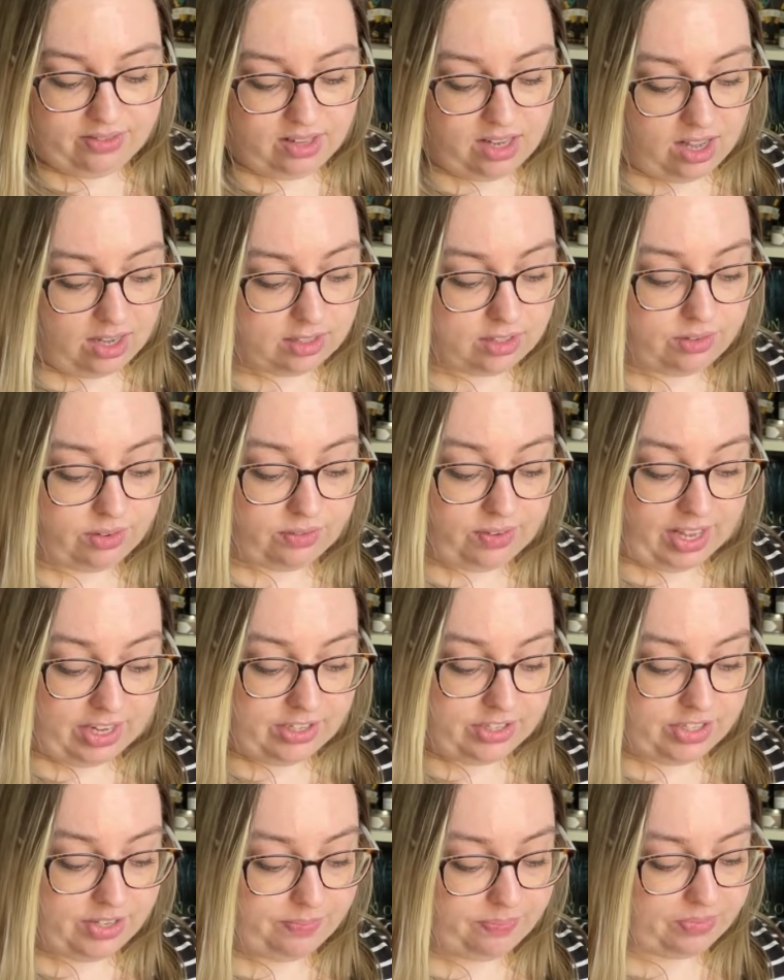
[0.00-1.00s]
loss,
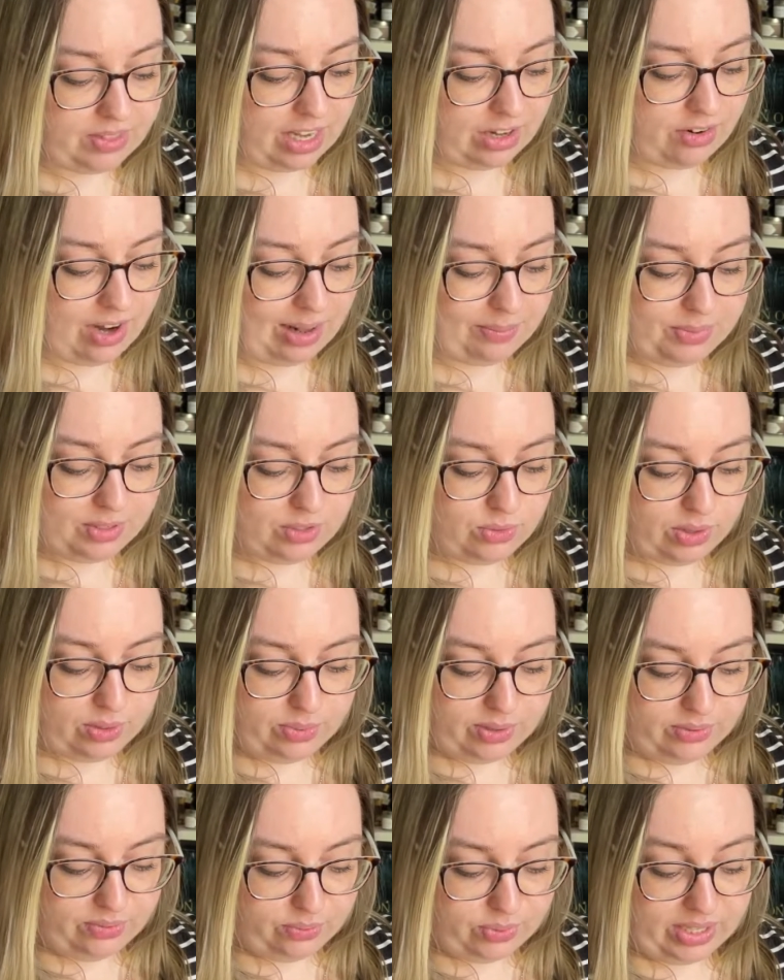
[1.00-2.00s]
revenge that grapples with
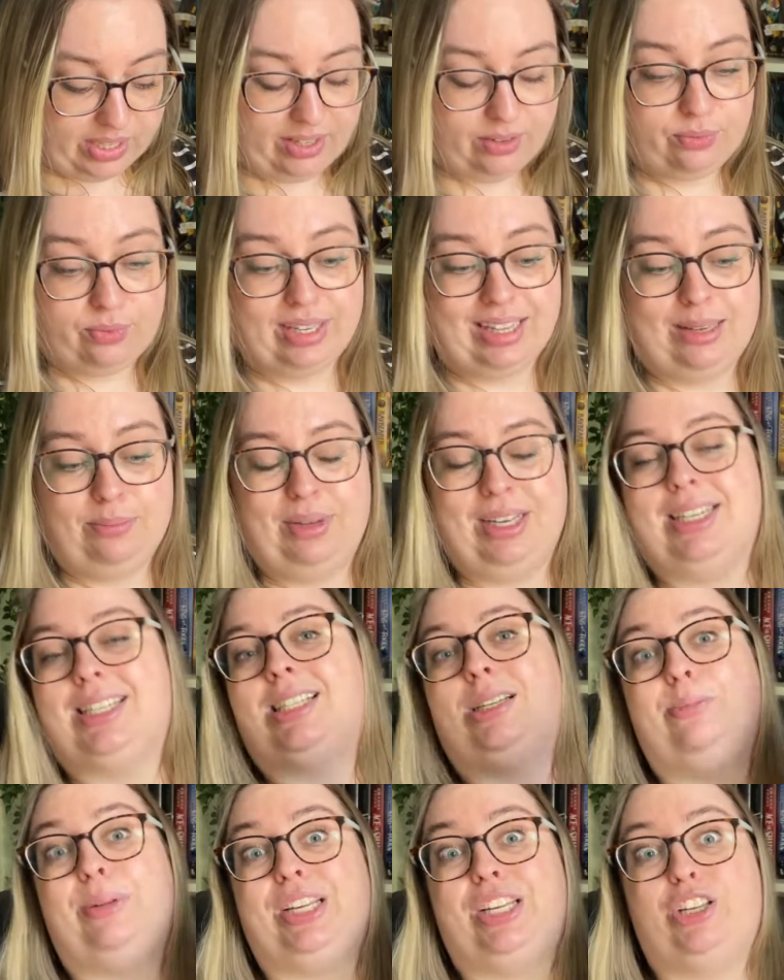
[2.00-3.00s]
what it really means
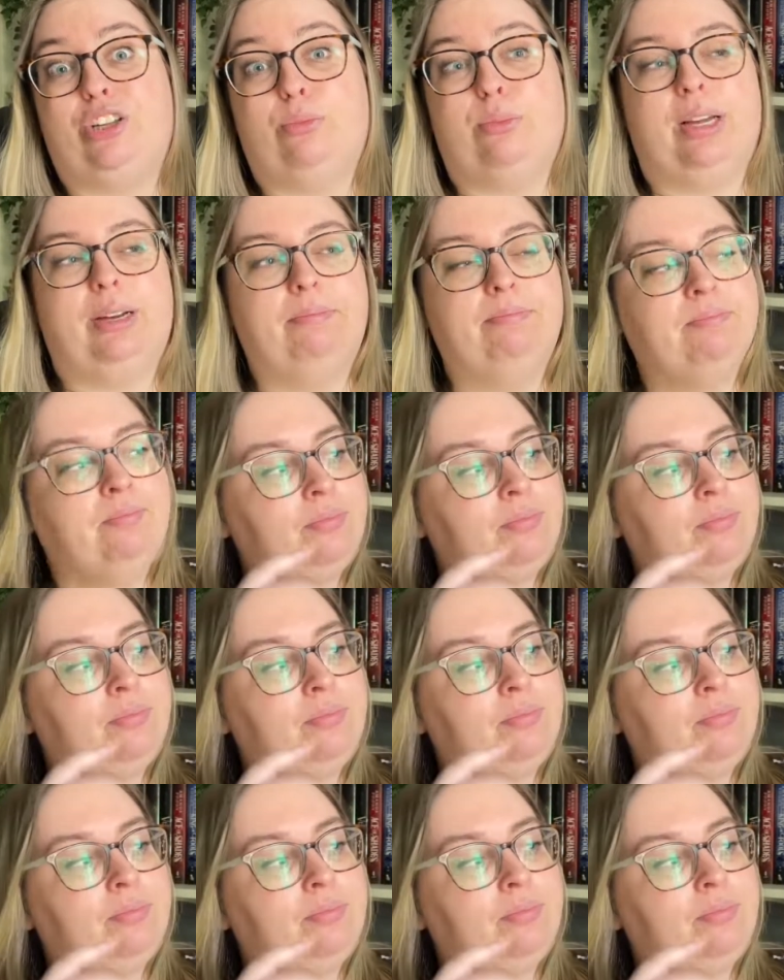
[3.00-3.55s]
to be human.